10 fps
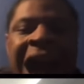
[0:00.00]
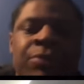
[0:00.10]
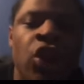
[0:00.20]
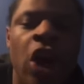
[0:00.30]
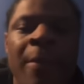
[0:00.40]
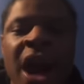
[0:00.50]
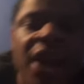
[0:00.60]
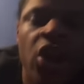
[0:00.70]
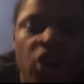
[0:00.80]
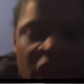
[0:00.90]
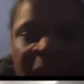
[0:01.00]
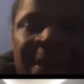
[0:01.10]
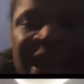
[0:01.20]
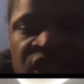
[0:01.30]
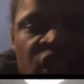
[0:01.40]
talking about in the crib,
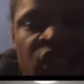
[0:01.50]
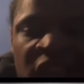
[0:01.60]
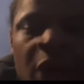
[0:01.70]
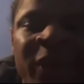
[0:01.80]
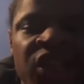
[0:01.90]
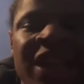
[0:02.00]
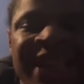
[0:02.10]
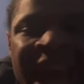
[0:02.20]
like just chilling with your day